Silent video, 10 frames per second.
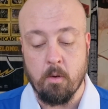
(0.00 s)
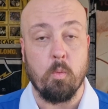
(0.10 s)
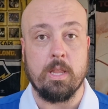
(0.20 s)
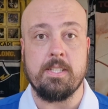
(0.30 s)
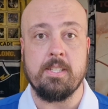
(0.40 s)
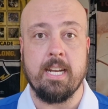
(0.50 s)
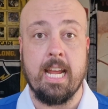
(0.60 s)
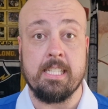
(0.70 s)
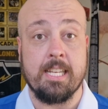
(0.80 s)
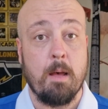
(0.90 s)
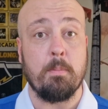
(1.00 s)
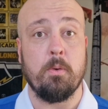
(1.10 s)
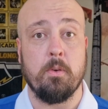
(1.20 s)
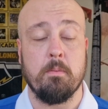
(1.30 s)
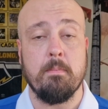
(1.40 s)
Willison and
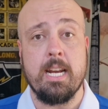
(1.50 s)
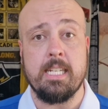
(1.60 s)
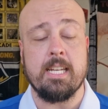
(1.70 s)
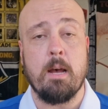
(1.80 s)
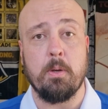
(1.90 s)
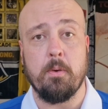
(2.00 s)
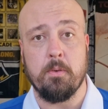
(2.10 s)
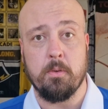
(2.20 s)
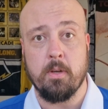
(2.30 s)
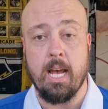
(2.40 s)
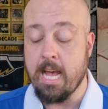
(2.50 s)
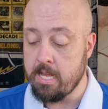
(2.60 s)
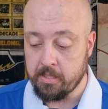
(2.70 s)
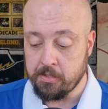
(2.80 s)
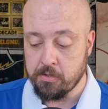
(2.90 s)
Tapa'u, Marty
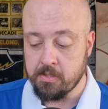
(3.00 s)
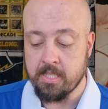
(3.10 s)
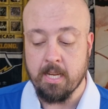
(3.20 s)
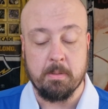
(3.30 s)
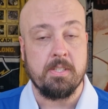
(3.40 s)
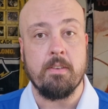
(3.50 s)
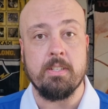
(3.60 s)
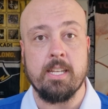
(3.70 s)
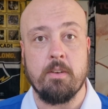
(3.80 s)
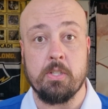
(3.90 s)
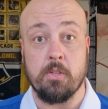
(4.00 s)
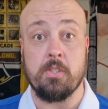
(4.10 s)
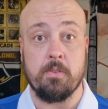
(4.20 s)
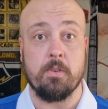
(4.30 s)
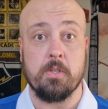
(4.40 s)
Tapa'u, in jersey number 17,
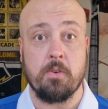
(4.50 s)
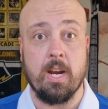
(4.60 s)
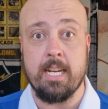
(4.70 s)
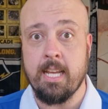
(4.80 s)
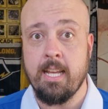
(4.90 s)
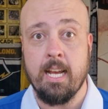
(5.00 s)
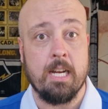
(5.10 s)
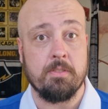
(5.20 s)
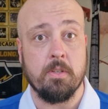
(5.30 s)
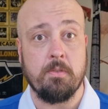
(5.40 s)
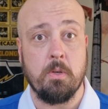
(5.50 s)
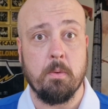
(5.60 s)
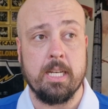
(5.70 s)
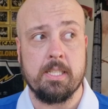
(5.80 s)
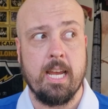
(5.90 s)
returns to first grade after a few
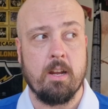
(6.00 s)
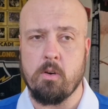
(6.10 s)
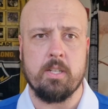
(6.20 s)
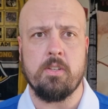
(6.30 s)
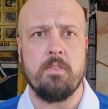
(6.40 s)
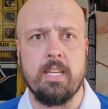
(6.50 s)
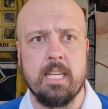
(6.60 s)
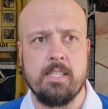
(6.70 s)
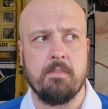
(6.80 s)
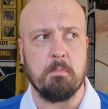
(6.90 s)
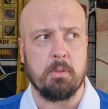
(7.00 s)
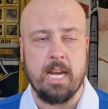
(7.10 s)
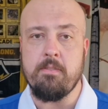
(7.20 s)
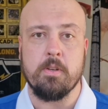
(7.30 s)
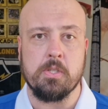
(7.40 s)
weeks out. I don't think he's even
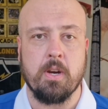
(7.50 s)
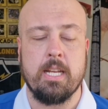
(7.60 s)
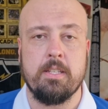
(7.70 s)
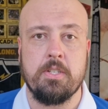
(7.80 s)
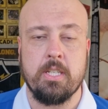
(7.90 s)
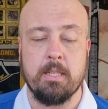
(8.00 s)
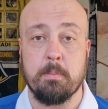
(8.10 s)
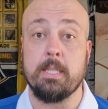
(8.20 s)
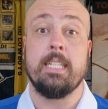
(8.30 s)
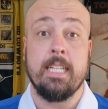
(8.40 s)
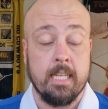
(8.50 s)
played first grade this year, but